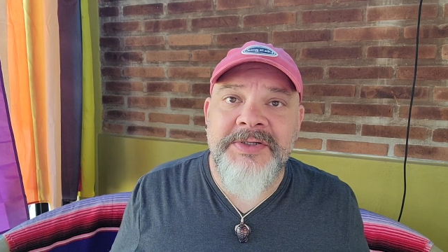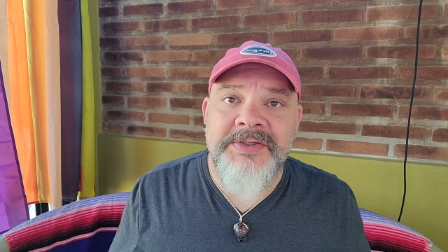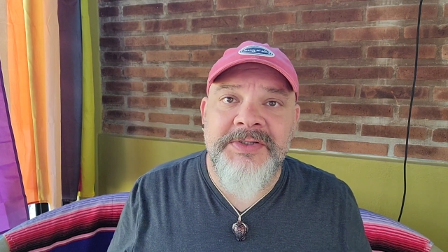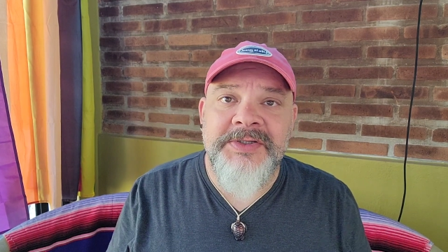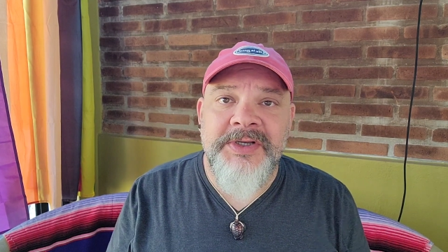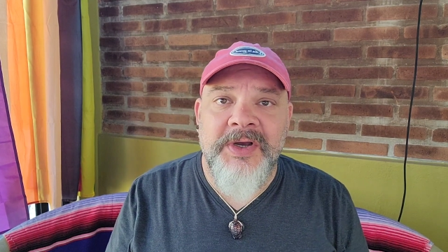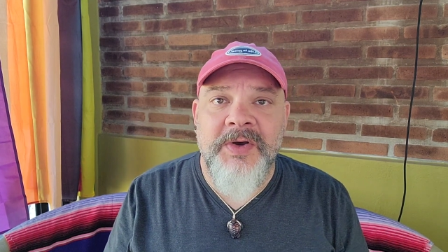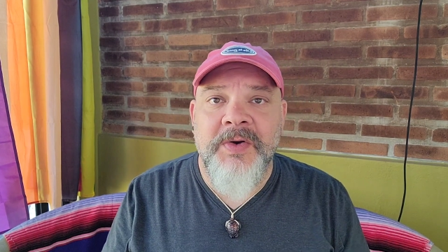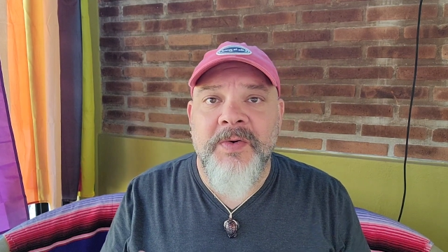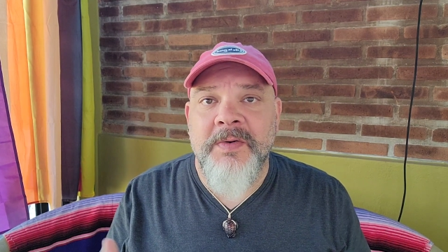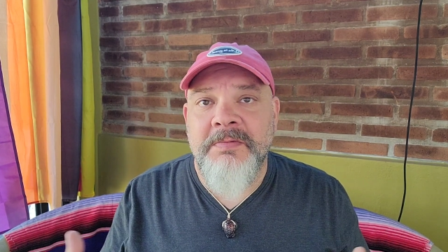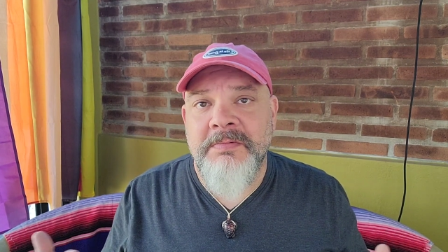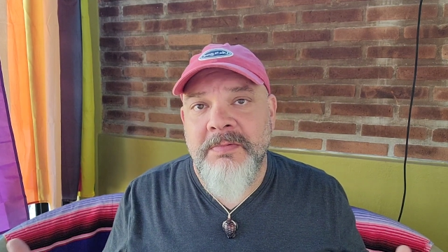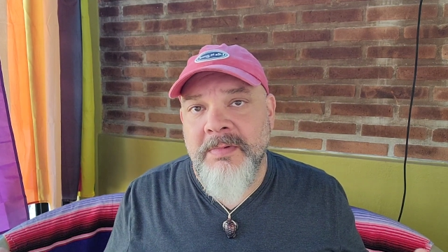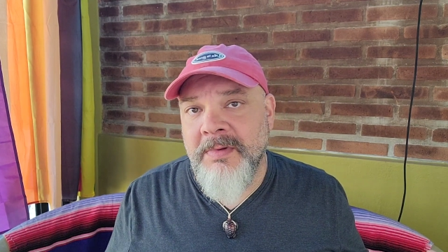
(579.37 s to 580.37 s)
And
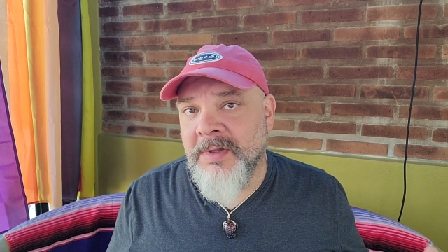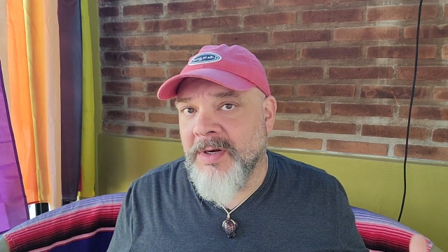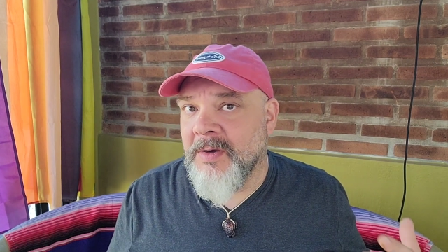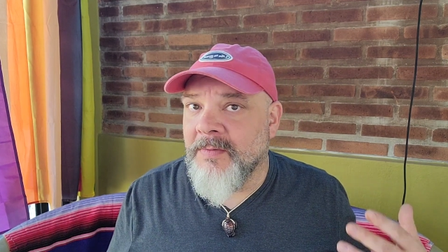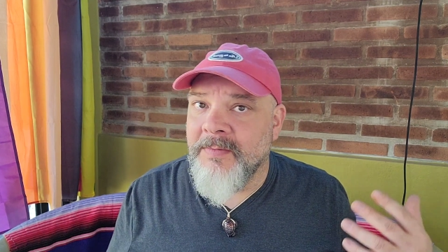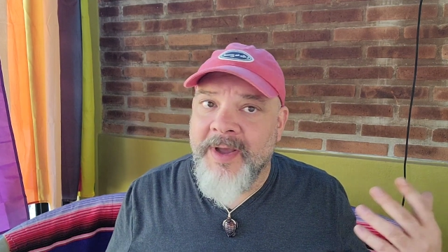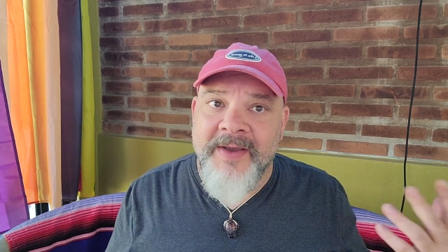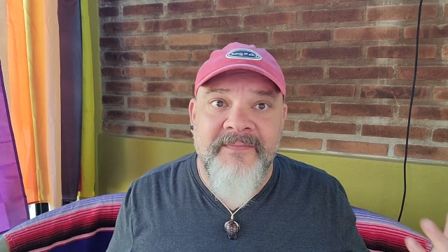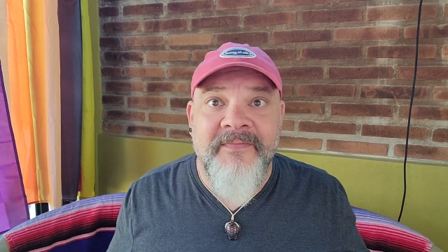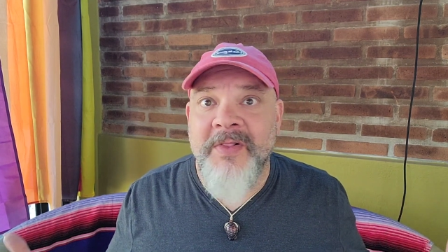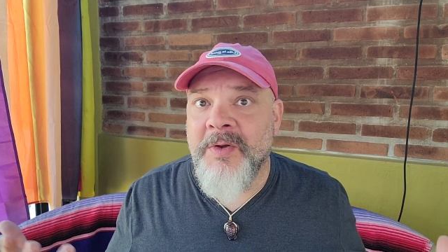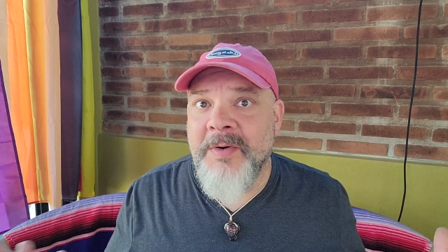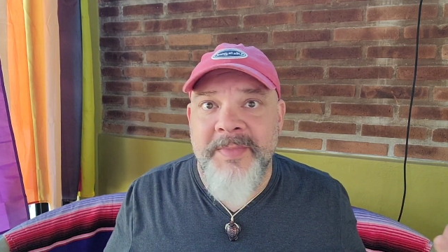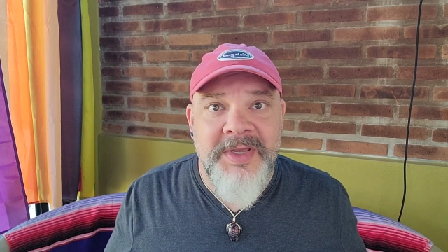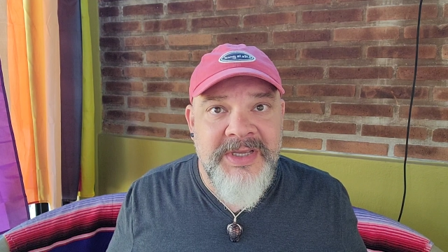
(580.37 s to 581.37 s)
so, I've
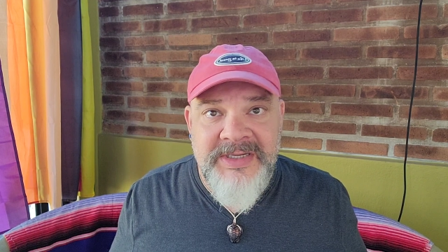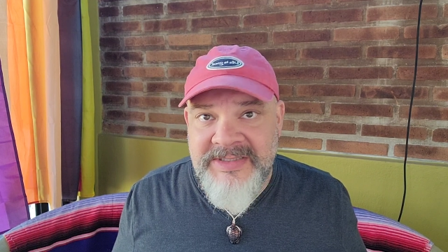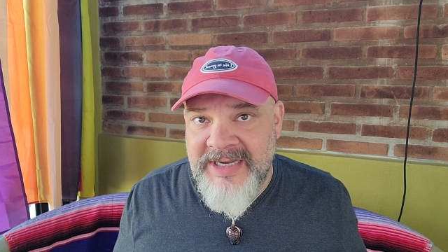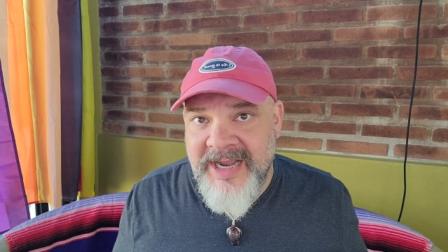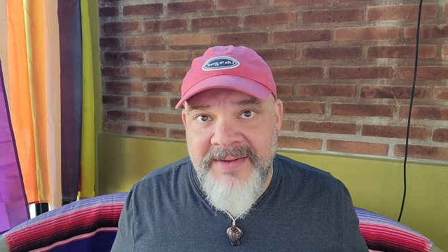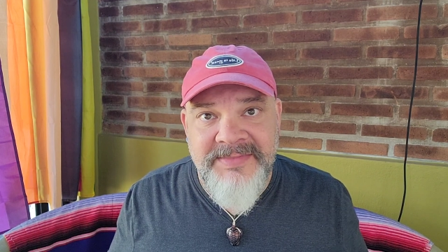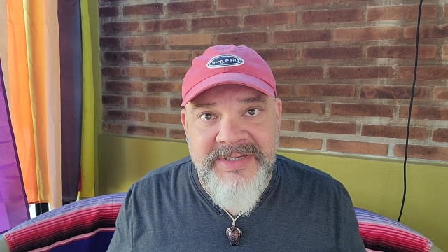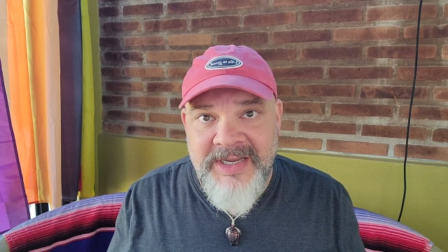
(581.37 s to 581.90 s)
flown a million times.